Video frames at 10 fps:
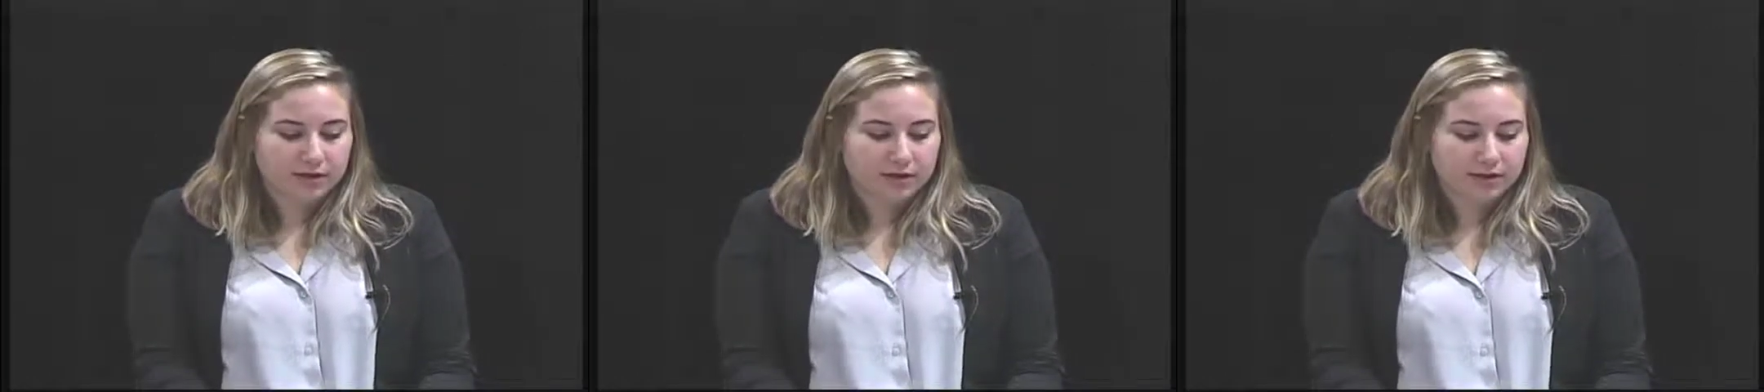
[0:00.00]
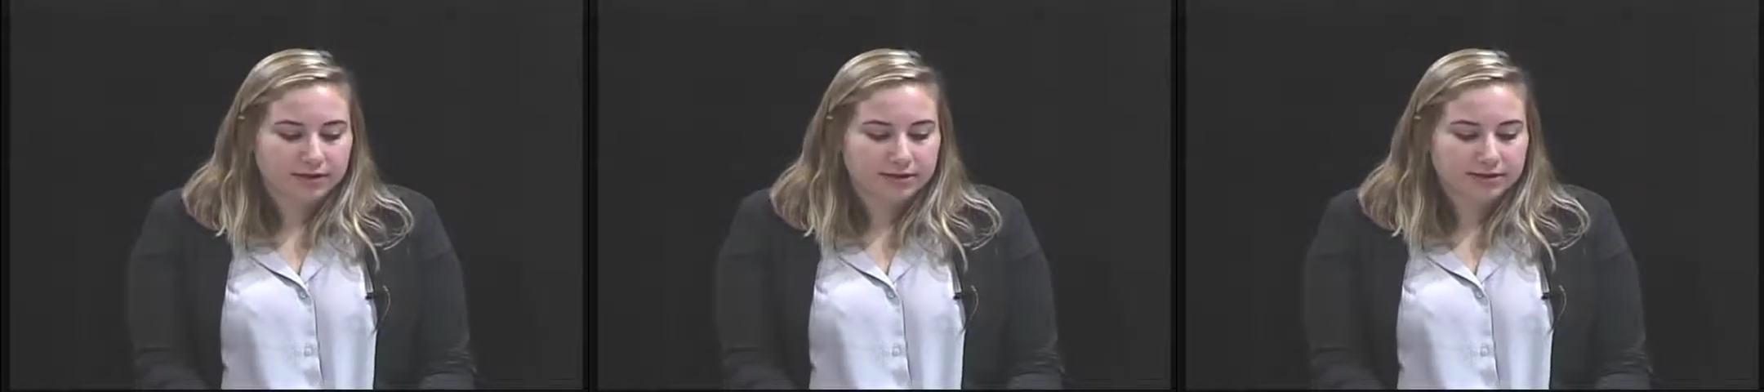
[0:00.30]

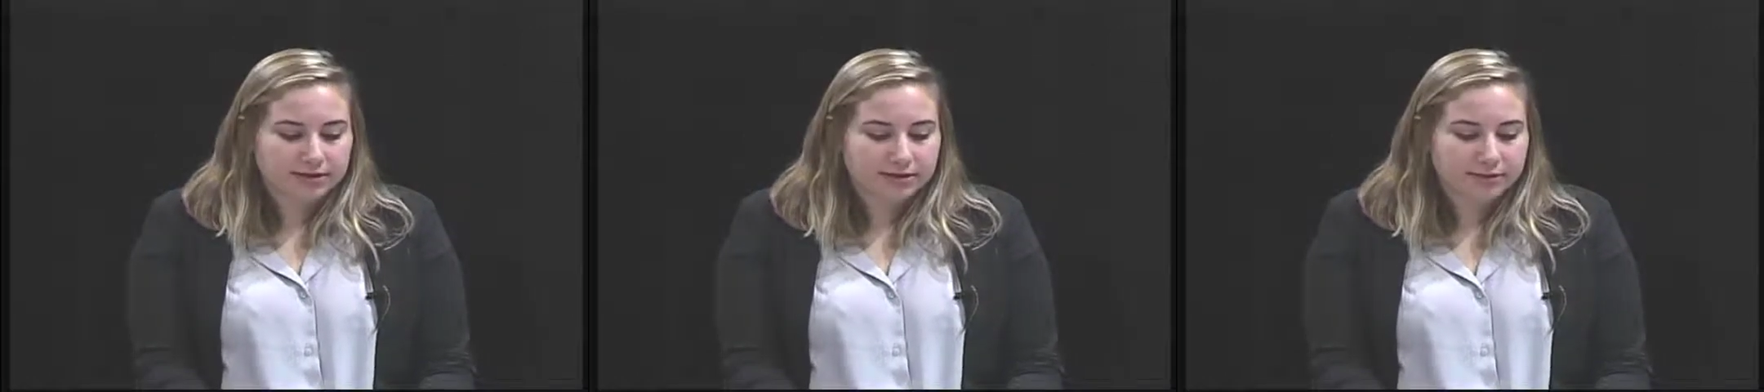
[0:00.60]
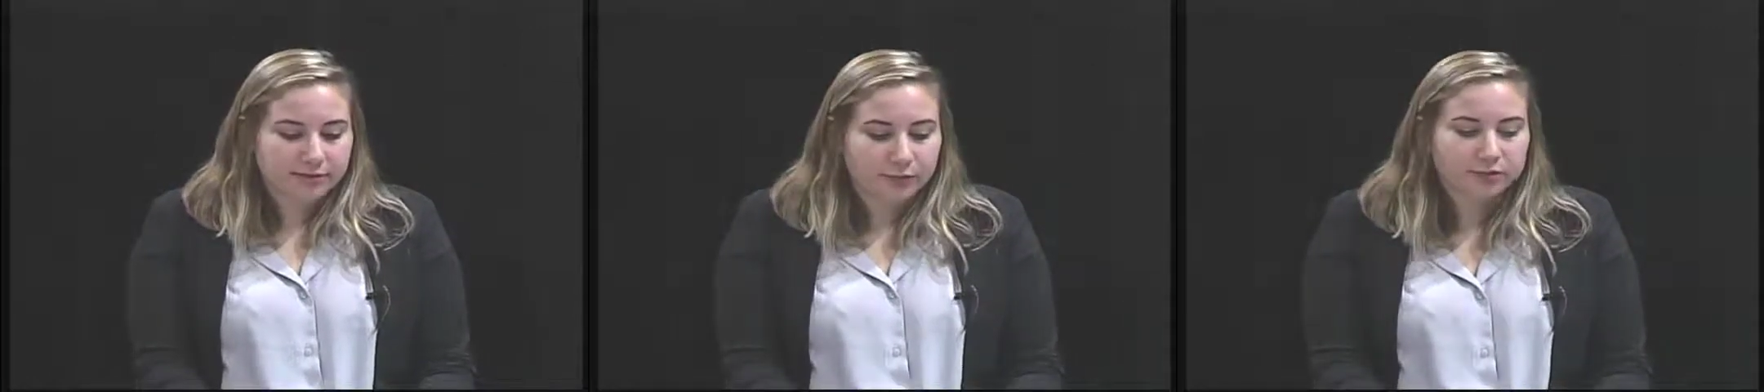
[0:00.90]
it's
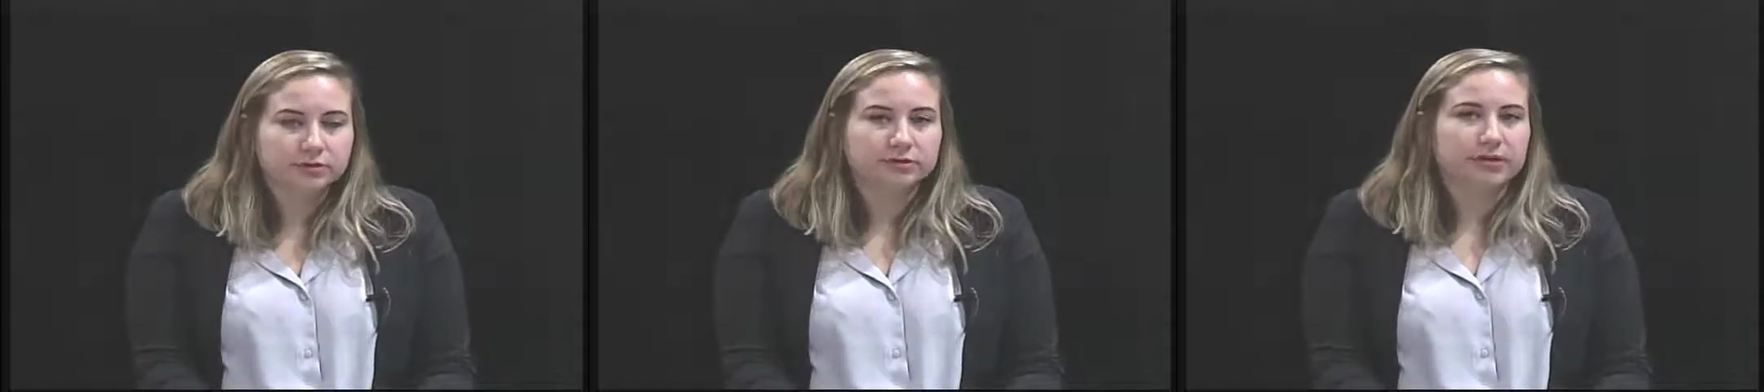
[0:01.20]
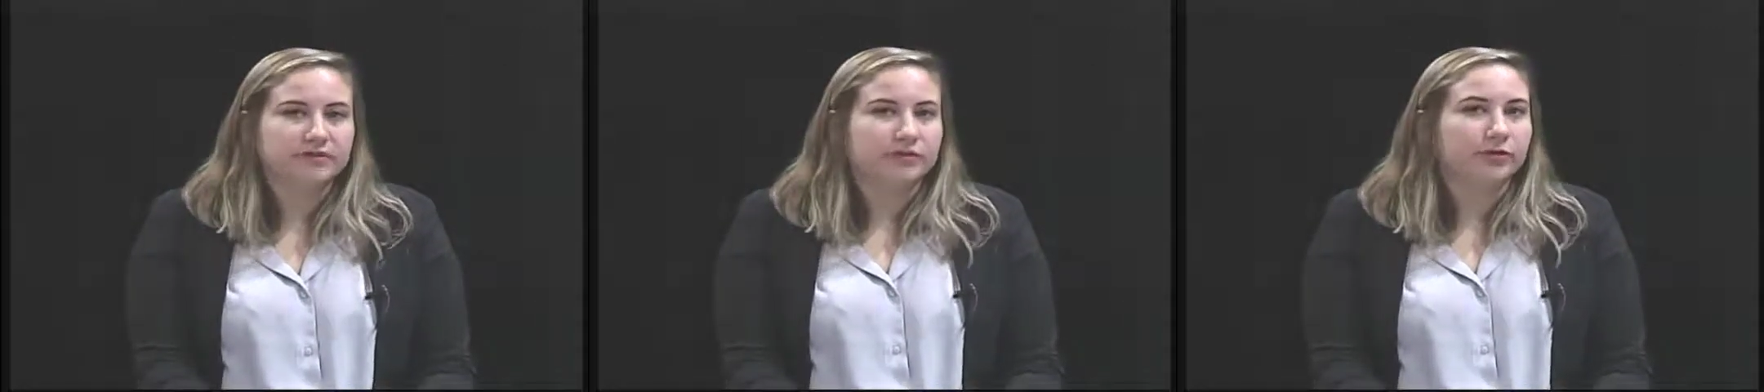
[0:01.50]
important
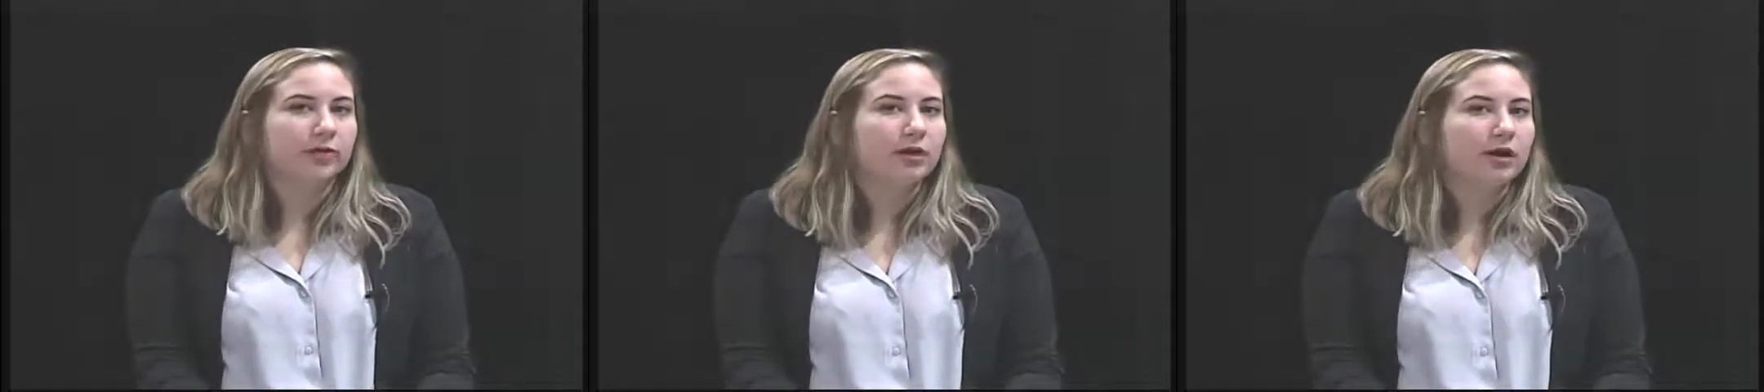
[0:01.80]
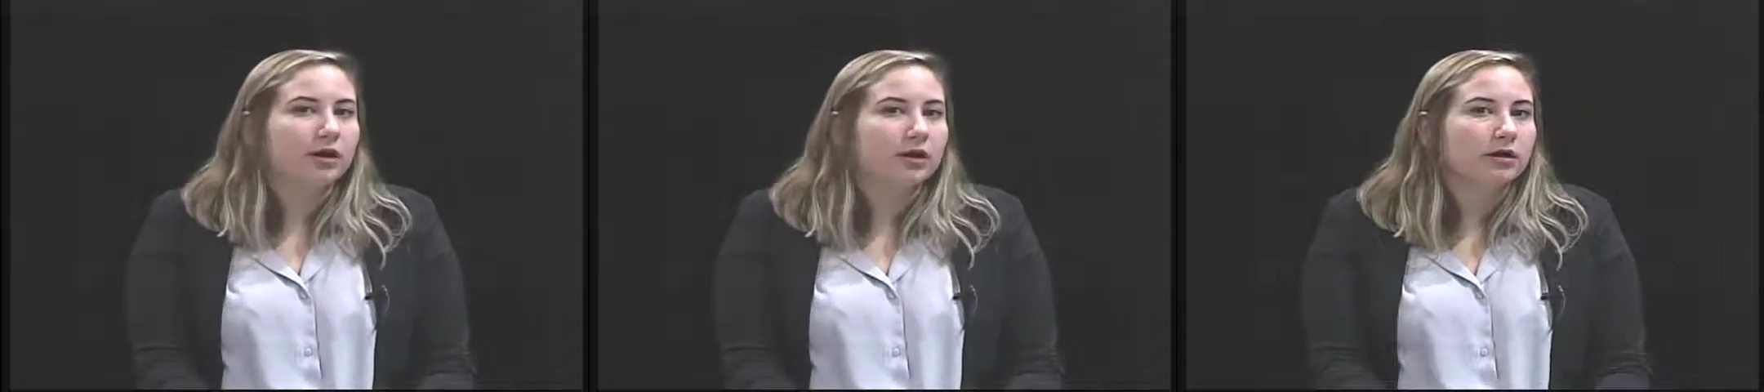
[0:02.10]
if you
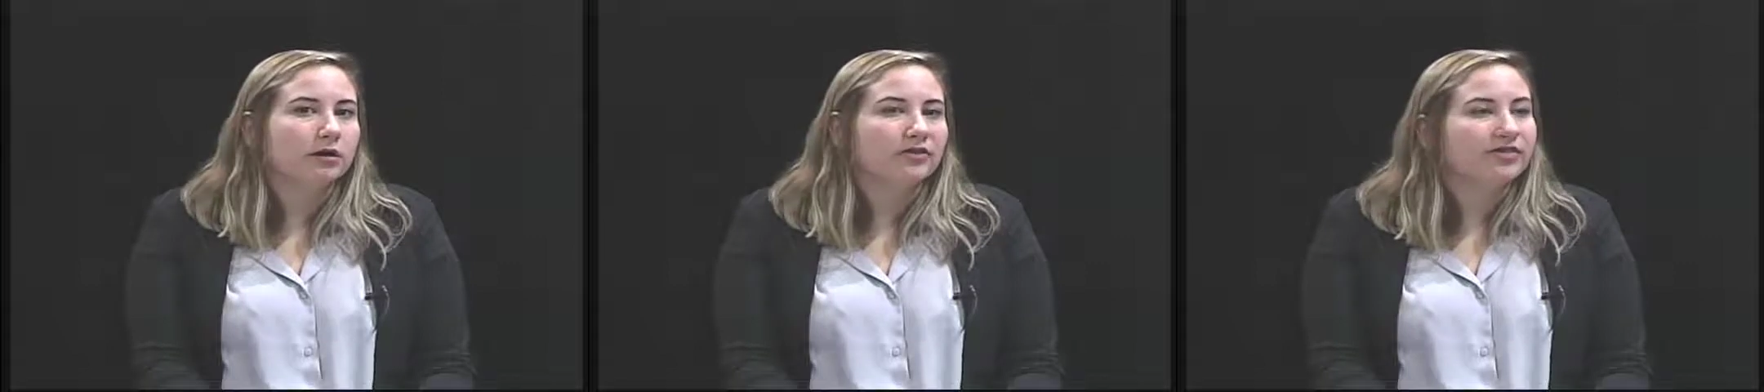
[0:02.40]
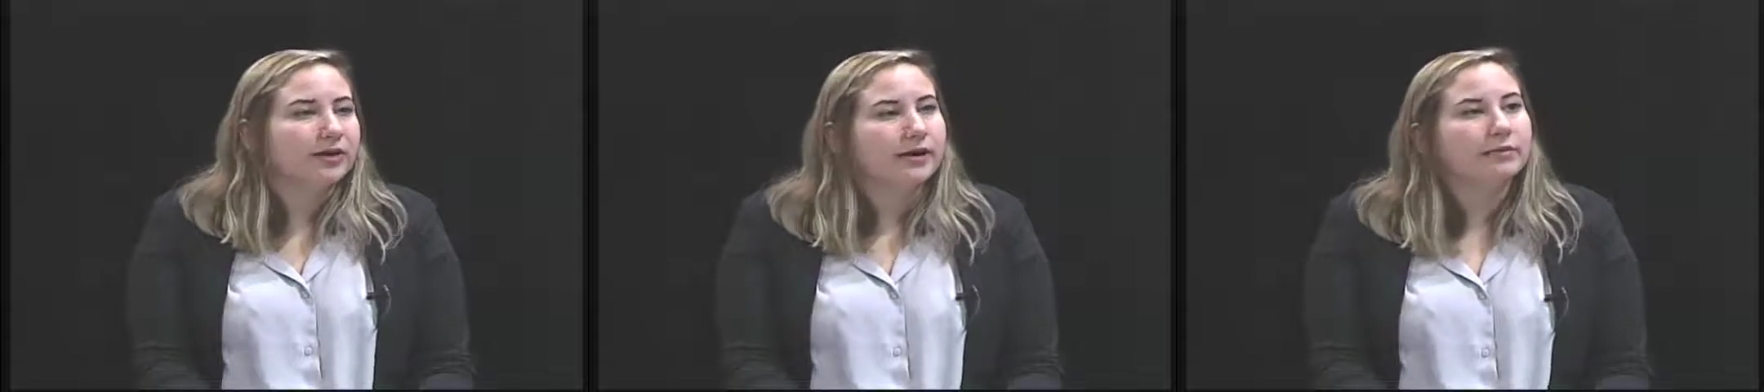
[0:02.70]
are
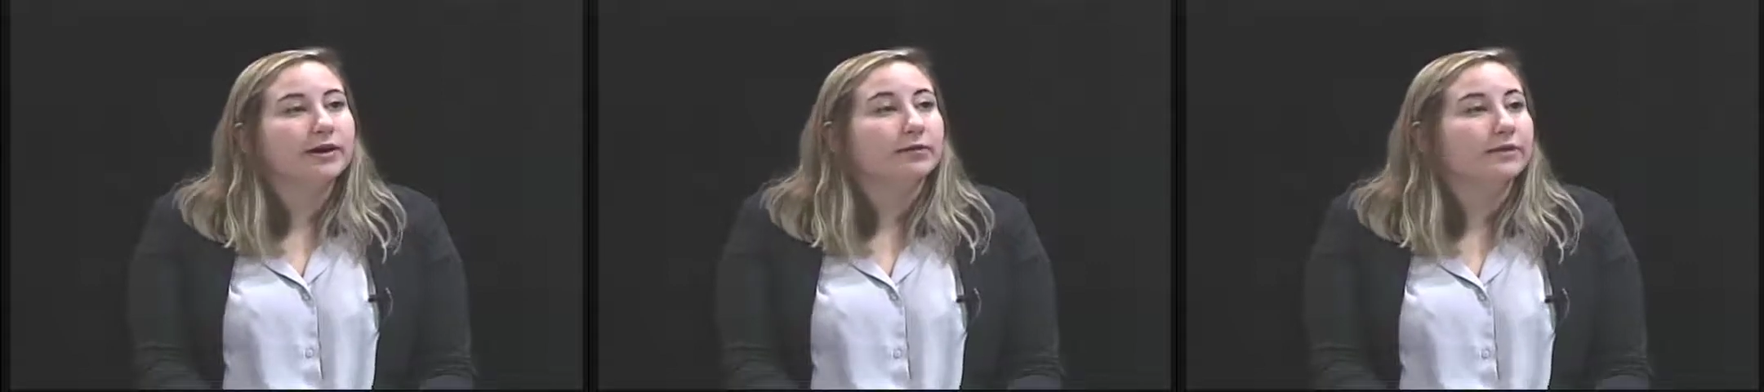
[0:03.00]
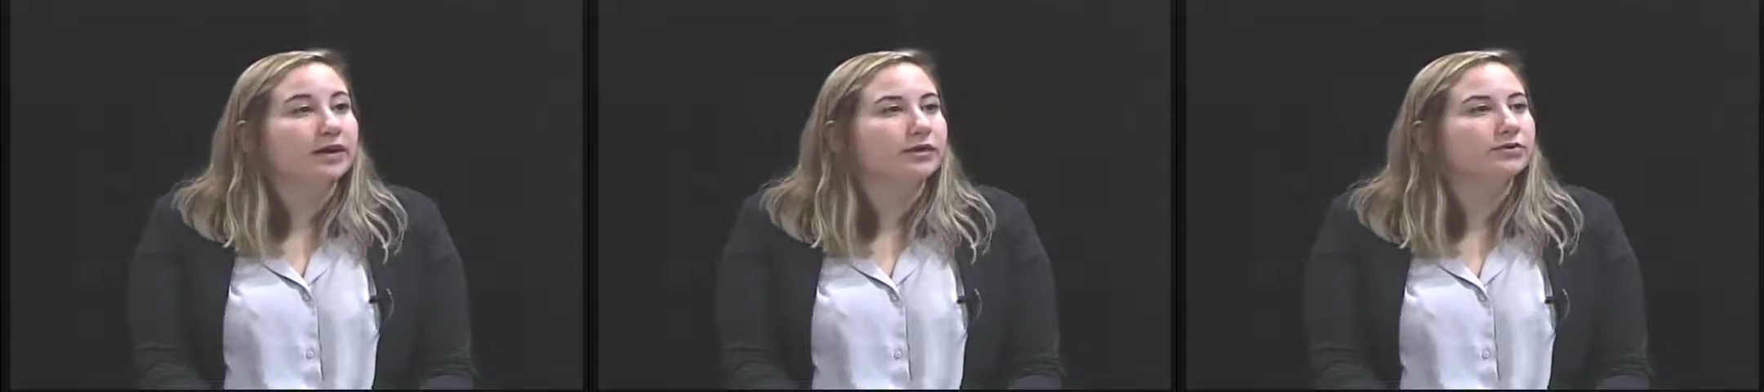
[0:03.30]
thinking about
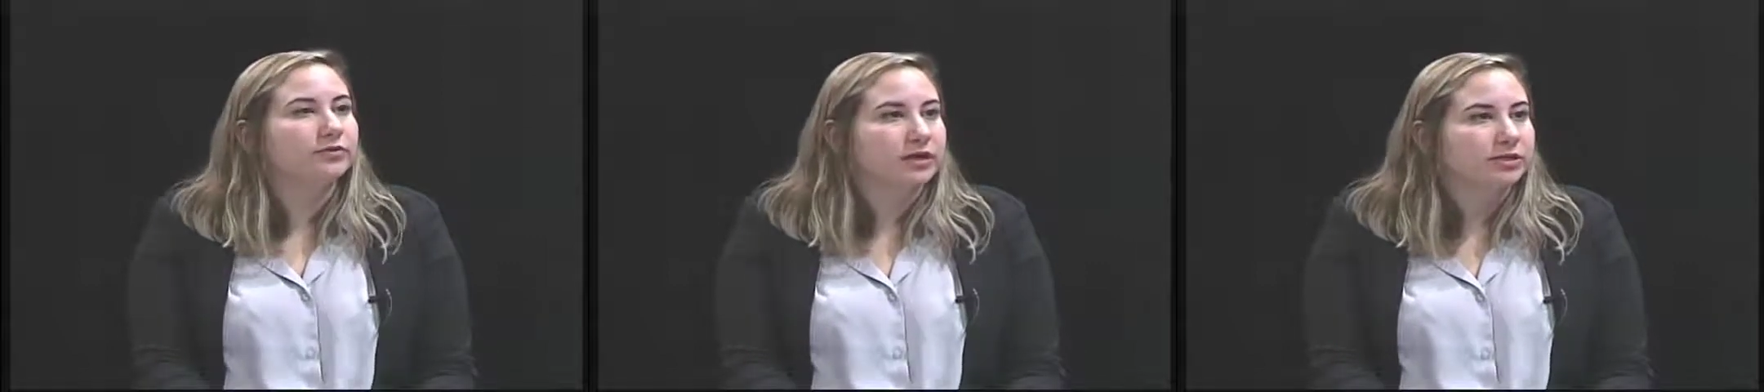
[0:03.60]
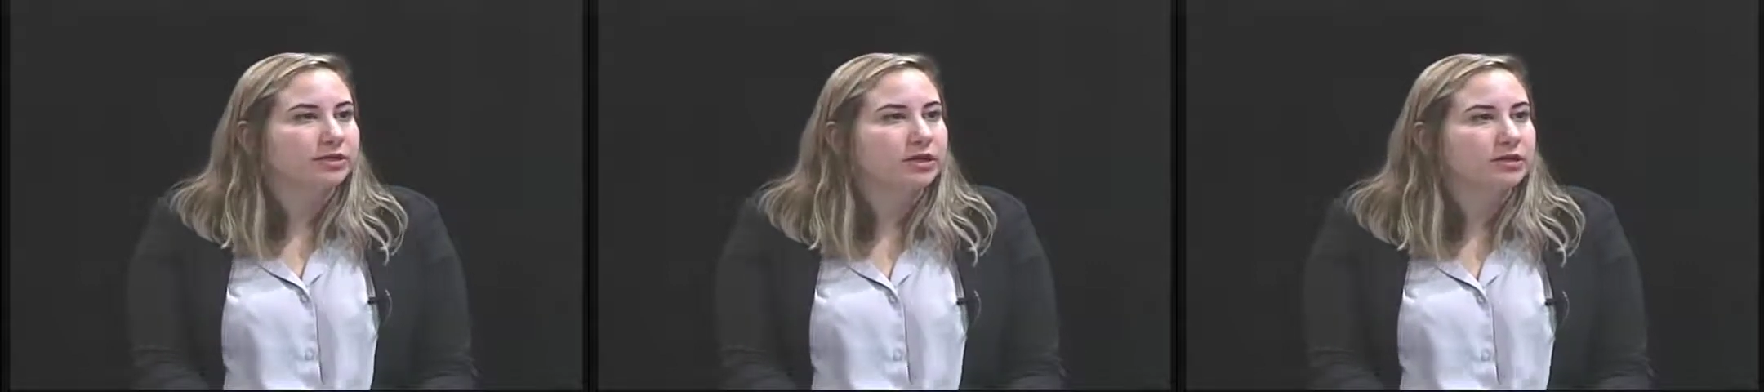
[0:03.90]
making a
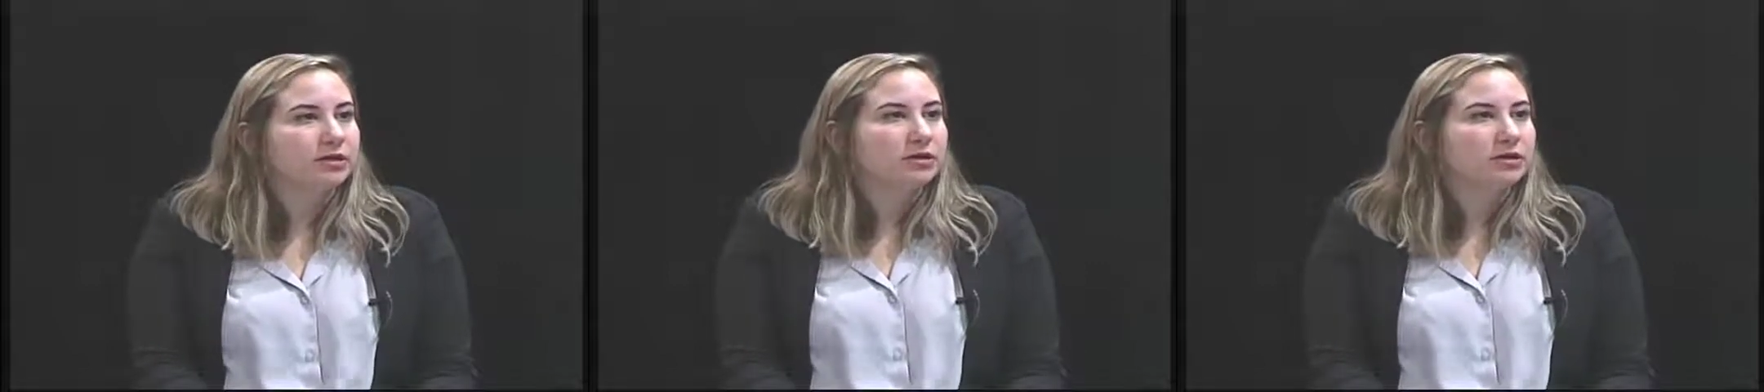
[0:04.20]
donation